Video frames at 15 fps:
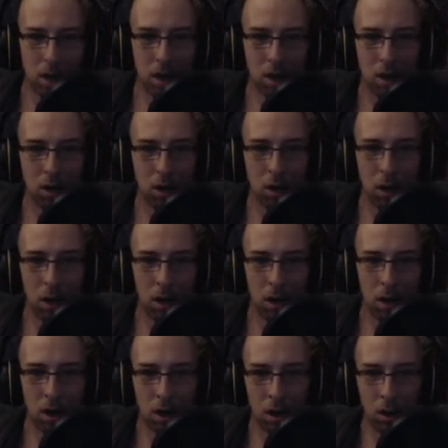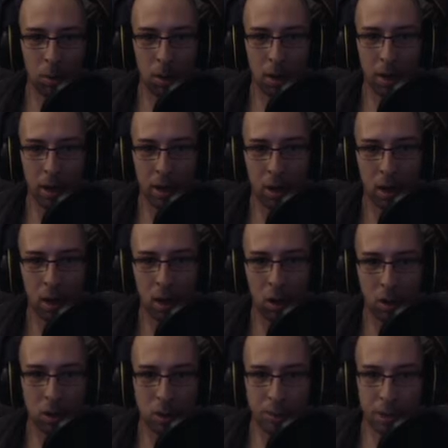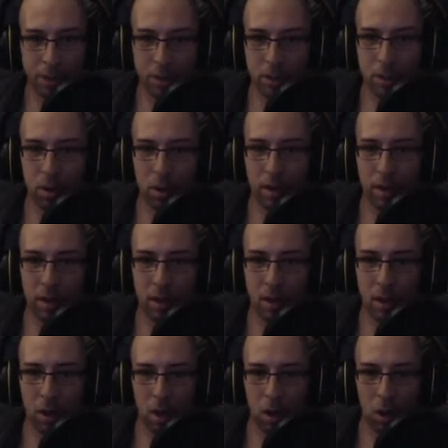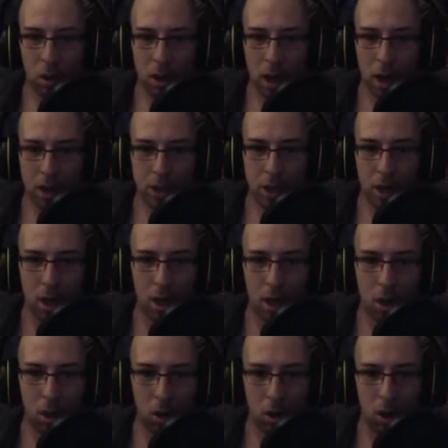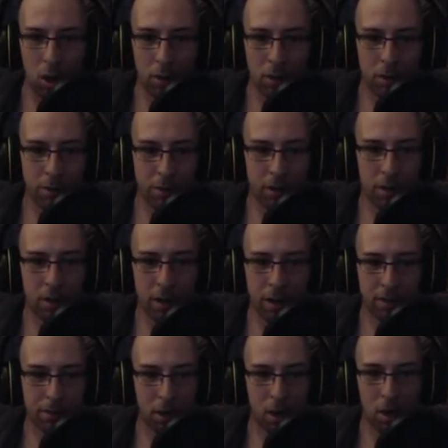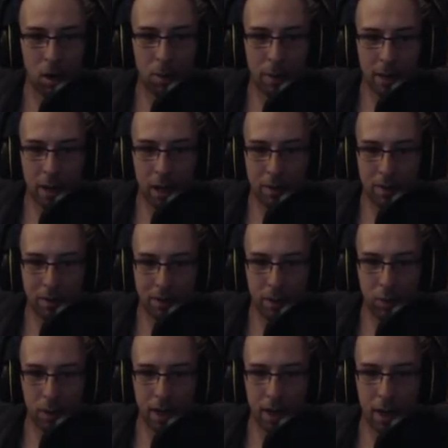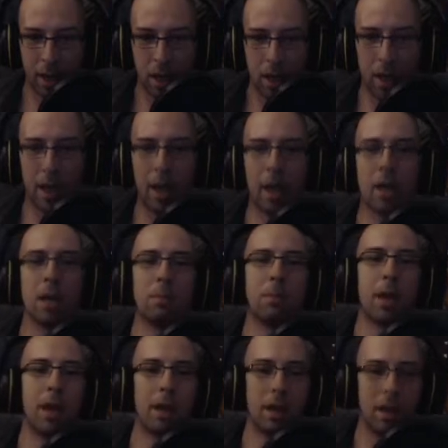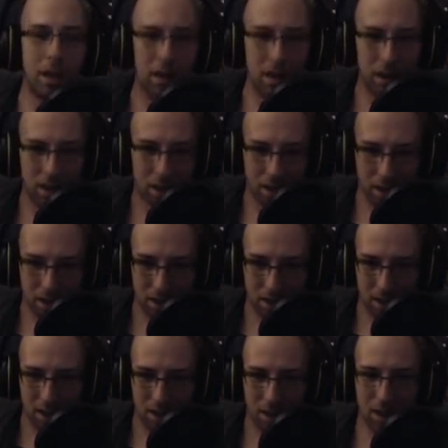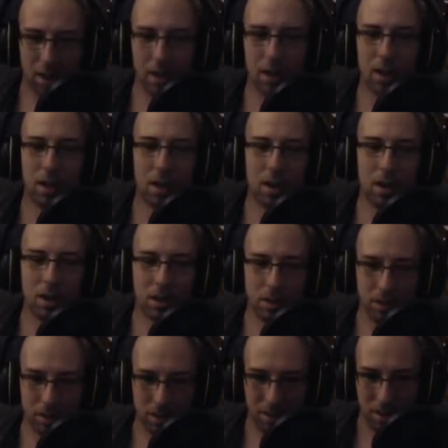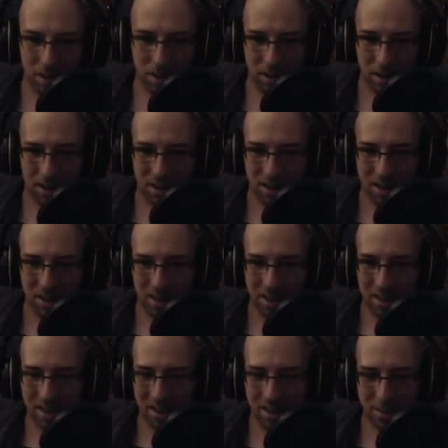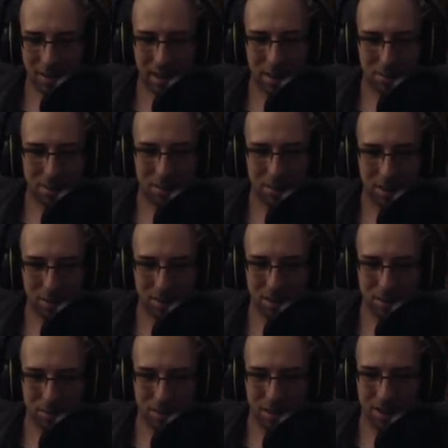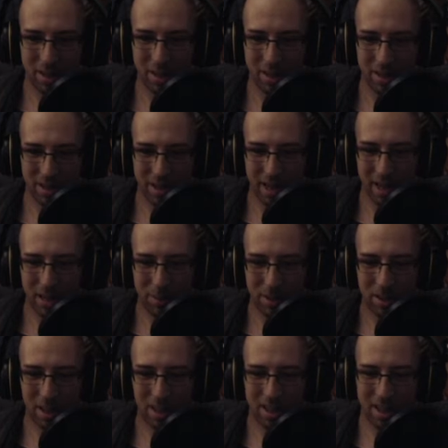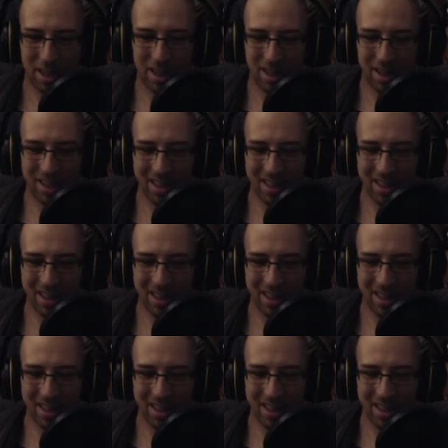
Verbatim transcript: Oh, oh boy. Oh, this place is crawling. Oh gosh. Oh, run for your life. Oh my god, I've got like one hit and I'm dead. Oh. Here's what happens when you respawn. You're naked with nothing.